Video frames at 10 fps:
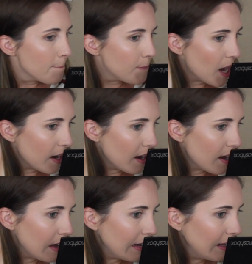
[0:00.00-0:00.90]
But
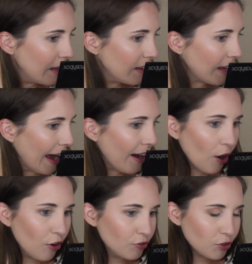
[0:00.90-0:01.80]
yeah,
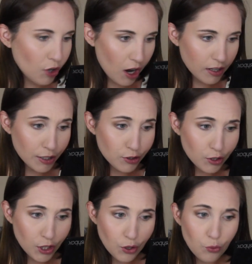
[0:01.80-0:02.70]
overall, it's
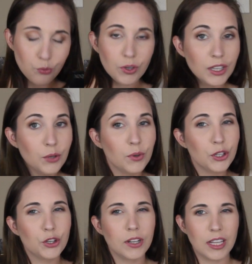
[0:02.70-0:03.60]
looking really, really good.